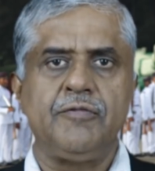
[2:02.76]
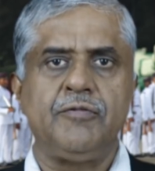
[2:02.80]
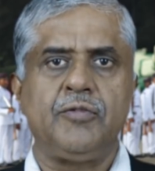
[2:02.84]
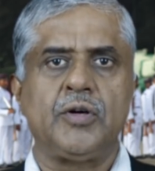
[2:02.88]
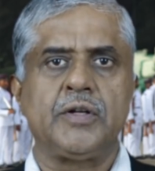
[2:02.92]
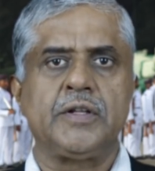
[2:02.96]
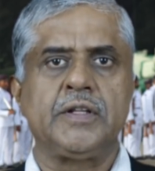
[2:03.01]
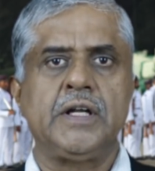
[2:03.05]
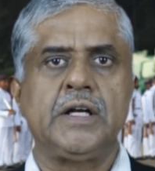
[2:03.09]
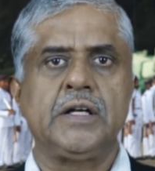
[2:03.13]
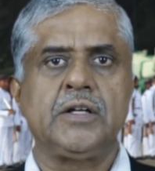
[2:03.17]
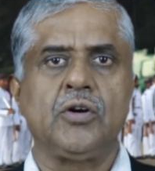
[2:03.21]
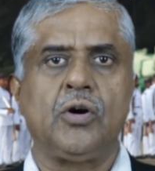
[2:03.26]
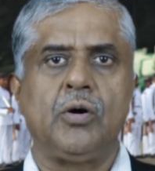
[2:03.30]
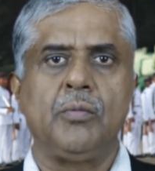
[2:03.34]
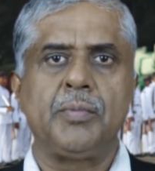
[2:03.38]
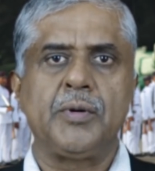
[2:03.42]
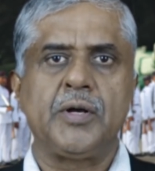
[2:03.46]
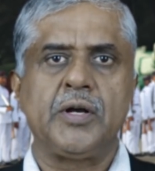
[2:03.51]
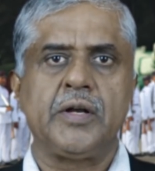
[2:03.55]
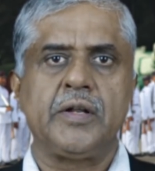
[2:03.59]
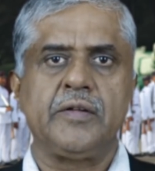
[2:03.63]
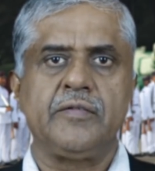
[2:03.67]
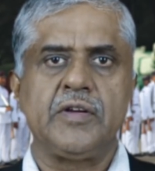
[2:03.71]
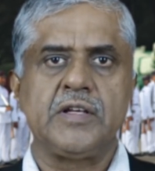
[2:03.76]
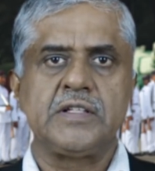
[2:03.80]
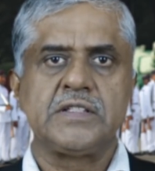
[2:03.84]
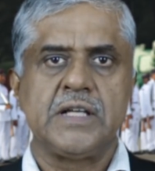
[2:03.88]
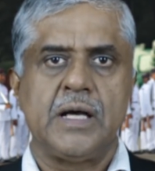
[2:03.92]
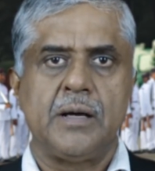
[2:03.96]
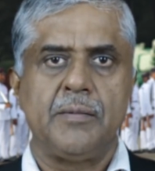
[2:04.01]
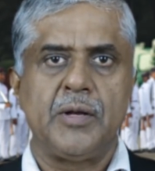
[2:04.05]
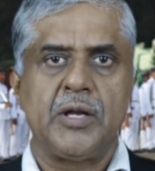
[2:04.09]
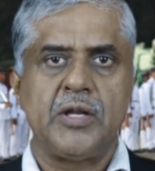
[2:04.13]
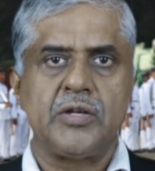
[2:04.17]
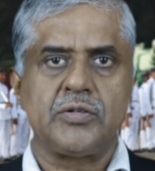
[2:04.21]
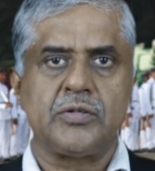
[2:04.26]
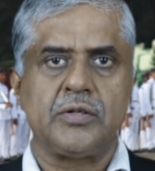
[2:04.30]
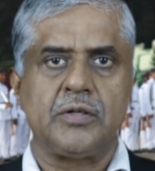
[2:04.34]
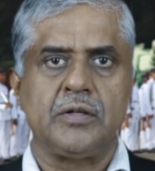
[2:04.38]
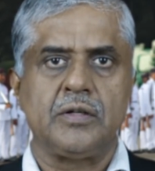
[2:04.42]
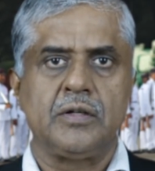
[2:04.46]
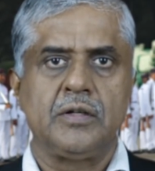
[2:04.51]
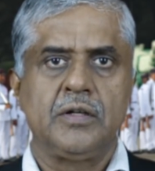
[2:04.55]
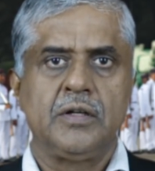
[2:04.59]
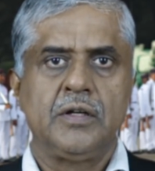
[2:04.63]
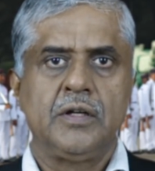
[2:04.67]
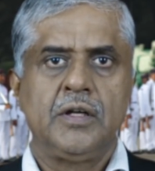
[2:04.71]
for that competitive examination.